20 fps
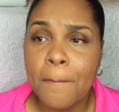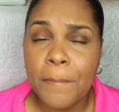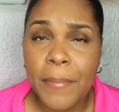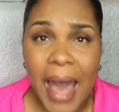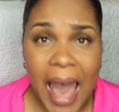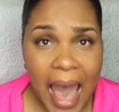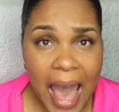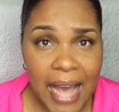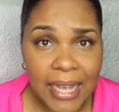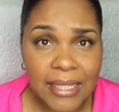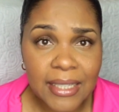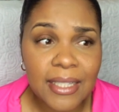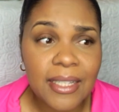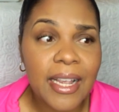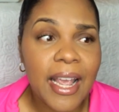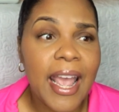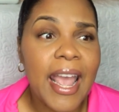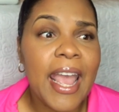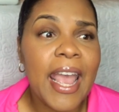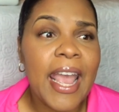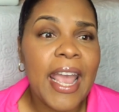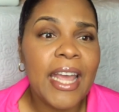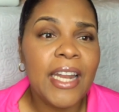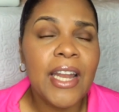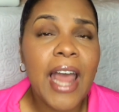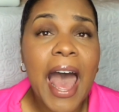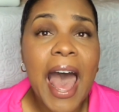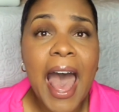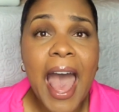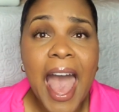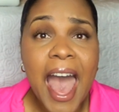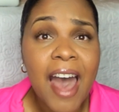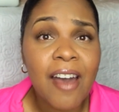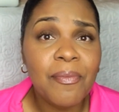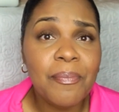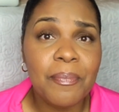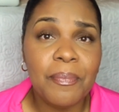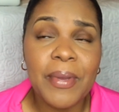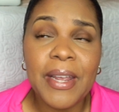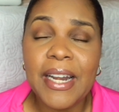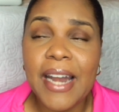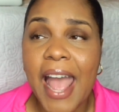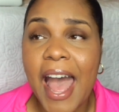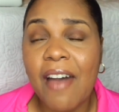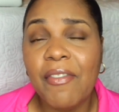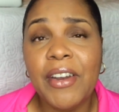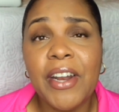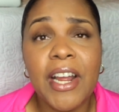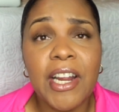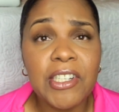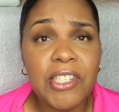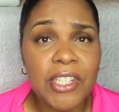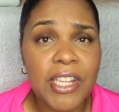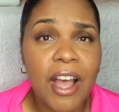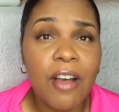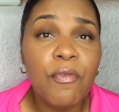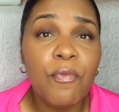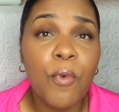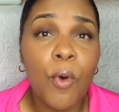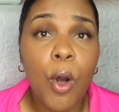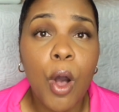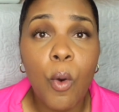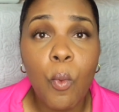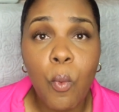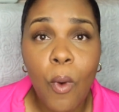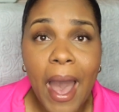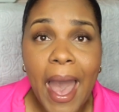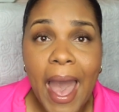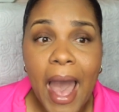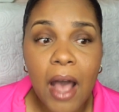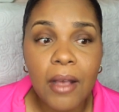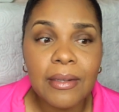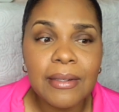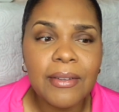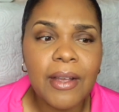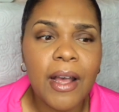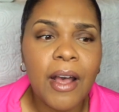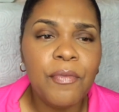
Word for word: box, and I have been having her stuff for a while.